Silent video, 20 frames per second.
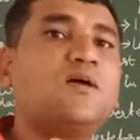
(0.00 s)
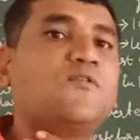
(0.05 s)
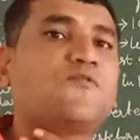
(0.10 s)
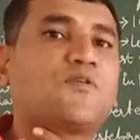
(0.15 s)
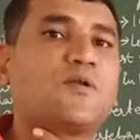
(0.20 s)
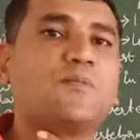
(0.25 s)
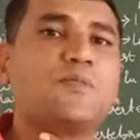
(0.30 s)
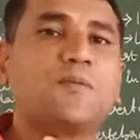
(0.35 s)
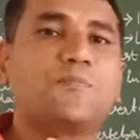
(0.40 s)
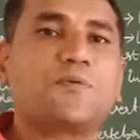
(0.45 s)

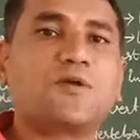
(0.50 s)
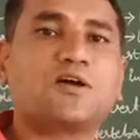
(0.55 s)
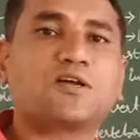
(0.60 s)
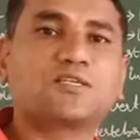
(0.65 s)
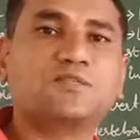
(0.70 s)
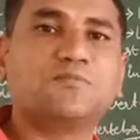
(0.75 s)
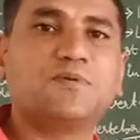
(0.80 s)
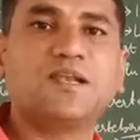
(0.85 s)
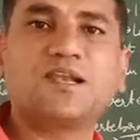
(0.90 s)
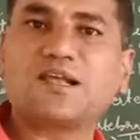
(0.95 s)
from the
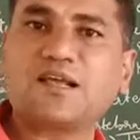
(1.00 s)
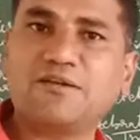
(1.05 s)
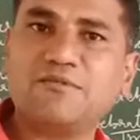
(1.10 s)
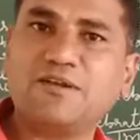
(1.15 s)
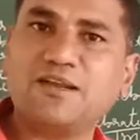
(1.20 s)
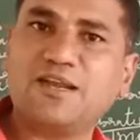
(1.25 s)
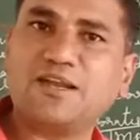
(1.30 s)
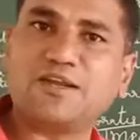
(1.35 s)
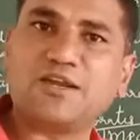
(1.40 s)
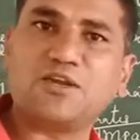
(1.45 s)
proximal
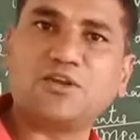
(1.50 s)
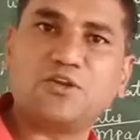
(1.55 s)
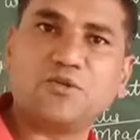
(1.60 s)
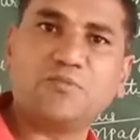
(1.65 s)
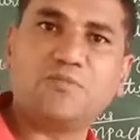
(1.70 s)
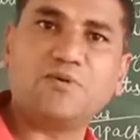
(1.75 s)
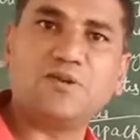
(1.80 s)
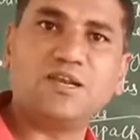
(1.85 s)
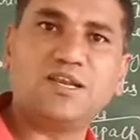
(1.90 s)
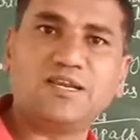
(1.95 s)
convoluted
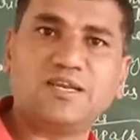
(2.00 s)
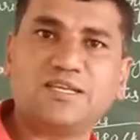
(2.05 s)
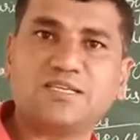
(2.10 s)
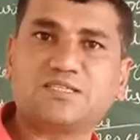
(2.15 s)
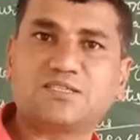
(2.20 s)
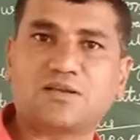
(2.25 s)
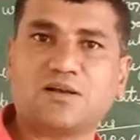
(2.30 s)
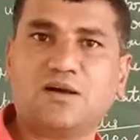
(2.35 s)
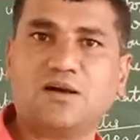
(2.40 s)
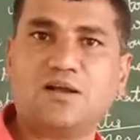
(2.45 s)
tubule, it
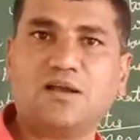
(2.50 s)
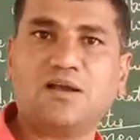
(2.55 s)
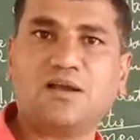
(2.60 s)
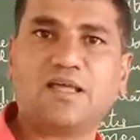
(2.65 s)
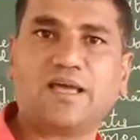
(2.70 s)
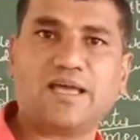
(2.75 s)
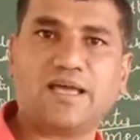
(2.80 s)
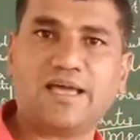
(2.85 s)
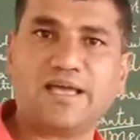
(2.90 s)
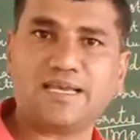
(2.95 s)
is called
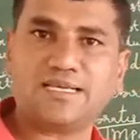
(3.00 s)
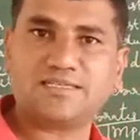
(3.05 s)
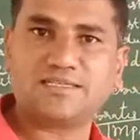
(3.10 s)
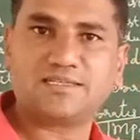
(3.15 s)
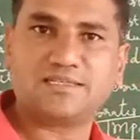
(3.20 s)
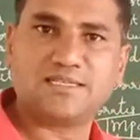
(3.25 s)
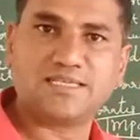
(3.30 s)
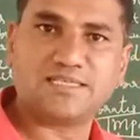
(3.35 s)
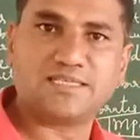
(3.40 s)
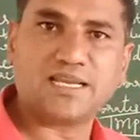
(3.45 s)

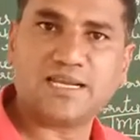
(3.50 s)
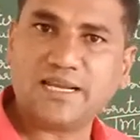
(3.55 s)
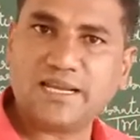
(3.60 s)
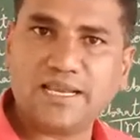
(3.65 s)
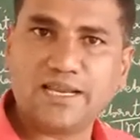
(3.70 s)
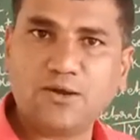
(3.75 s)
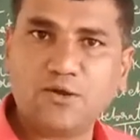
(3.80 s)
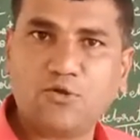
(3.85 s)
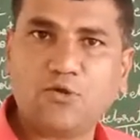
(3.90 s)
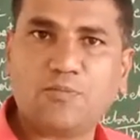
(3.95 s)
as
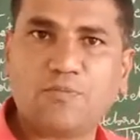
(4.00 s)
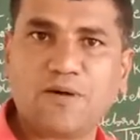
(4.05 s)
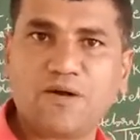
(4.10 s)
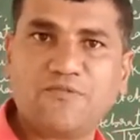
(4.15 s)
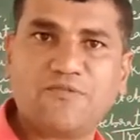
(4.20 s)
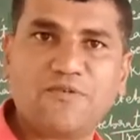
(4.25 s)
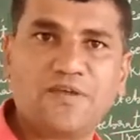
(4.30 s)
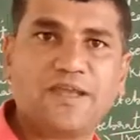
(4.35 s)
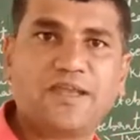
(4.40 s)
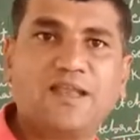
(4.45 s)
descending loop
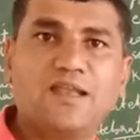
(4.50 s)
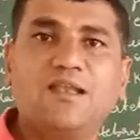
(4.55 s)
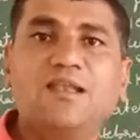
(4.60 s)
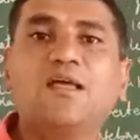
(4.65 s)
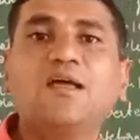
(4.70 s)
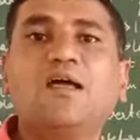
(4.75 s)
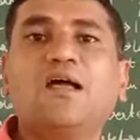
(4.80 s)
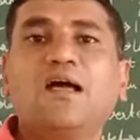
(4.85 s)
of Renal,